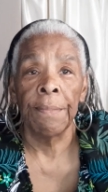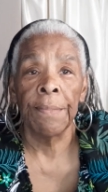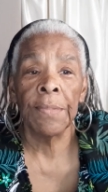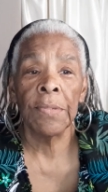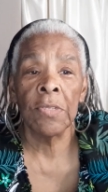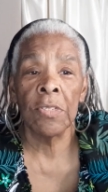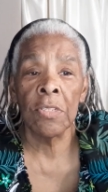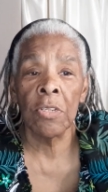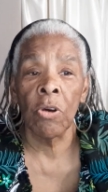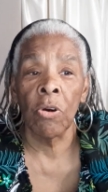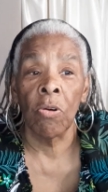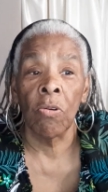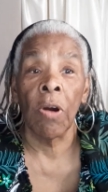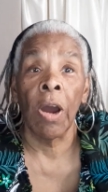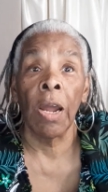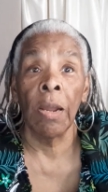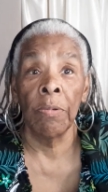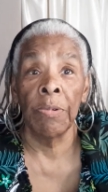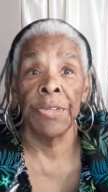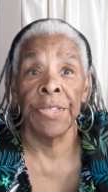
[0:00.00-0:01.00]
So
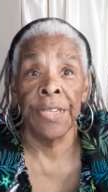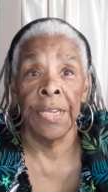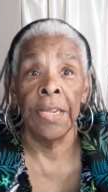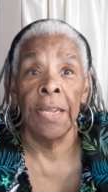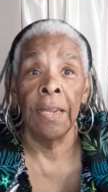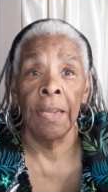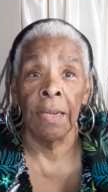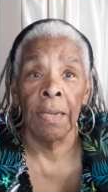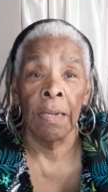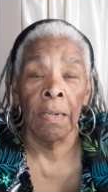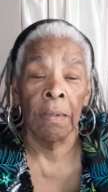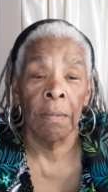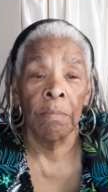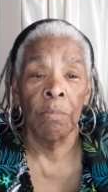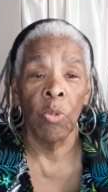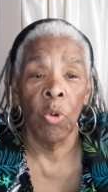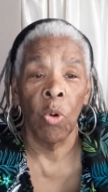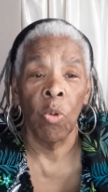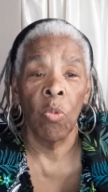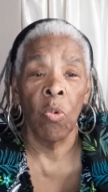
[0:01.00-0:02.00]
I was needing
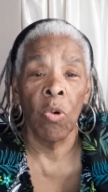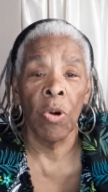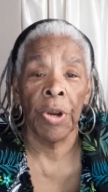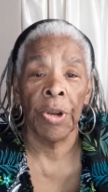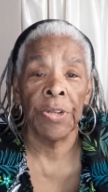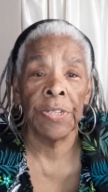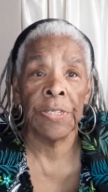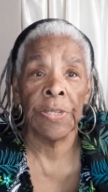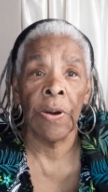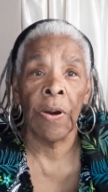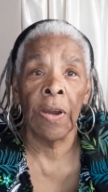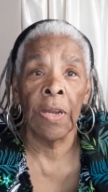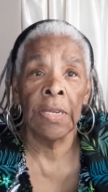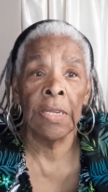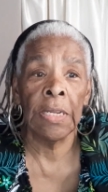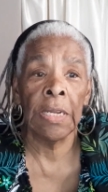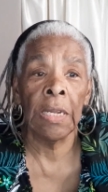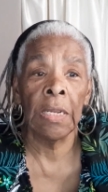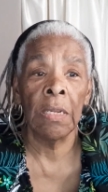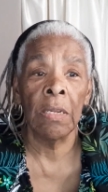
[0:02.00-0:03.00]
more water, so I
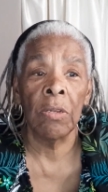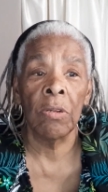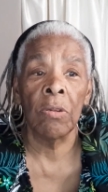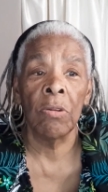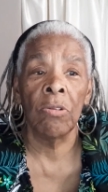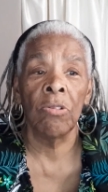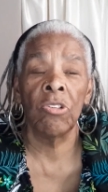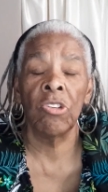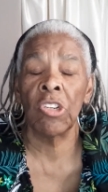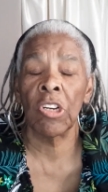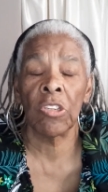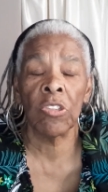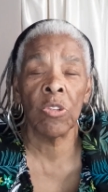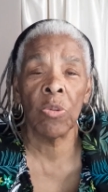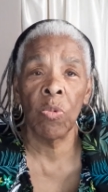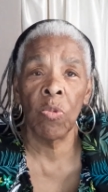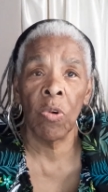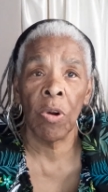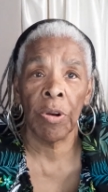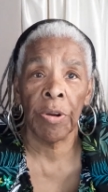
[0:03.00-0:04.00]
did
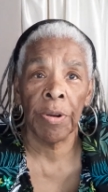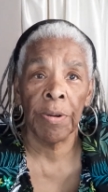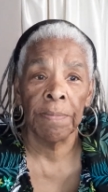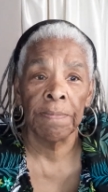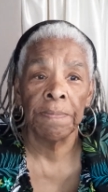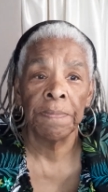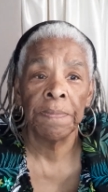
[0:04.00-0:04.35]
just water